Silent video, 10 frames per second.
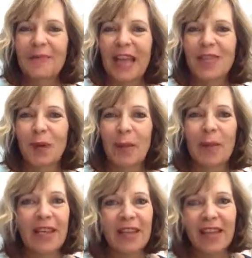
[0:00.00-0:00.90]
And so I'm
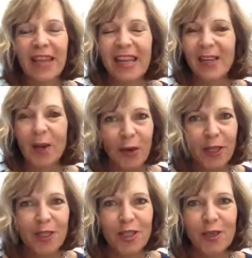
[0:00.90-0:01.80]
going to
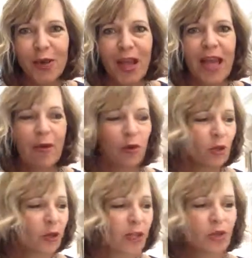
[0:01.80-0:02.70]
encourage you
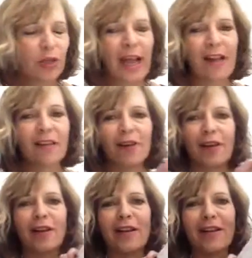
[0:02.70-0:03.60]
look at your
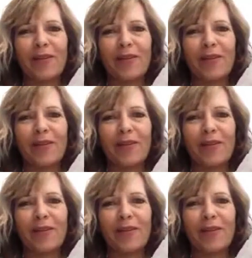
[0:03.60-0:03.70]
calendar.